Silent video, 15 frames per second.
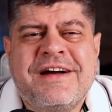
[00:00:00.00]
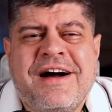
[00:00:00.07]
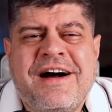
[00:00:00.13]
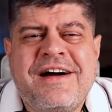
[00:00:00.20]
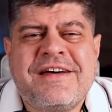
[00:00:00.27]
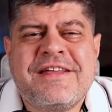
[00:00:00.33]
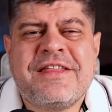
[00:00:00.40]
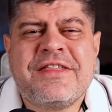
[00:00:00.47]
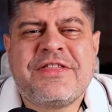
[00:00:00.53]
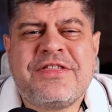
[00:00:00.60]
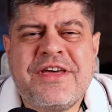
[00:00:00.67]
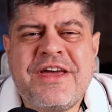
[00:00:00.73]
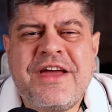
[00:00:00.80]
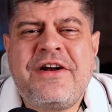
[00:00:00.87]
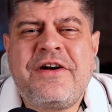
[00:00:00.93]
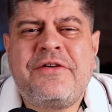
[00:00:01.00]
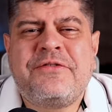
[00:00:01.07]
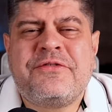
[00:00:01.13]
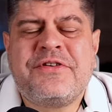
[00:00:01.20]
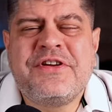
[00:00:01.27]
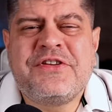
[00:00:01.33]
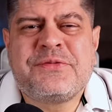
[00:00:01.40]
are their
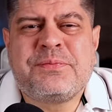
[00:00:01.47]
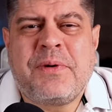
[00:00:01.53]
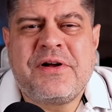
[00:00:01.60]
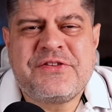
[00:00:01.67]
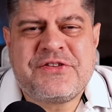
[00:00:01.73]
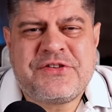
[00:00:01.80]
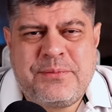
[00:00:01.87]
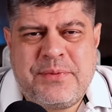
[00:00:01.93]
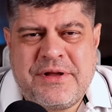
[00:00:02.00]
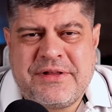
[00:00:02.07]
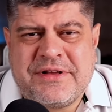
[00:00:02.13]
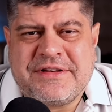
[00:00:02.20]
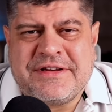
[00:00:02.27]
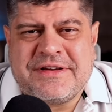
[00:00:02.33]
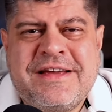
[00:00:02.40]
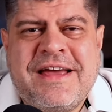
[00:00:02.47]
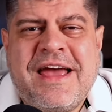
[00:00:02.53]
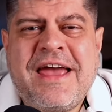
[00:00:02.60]
responsibility.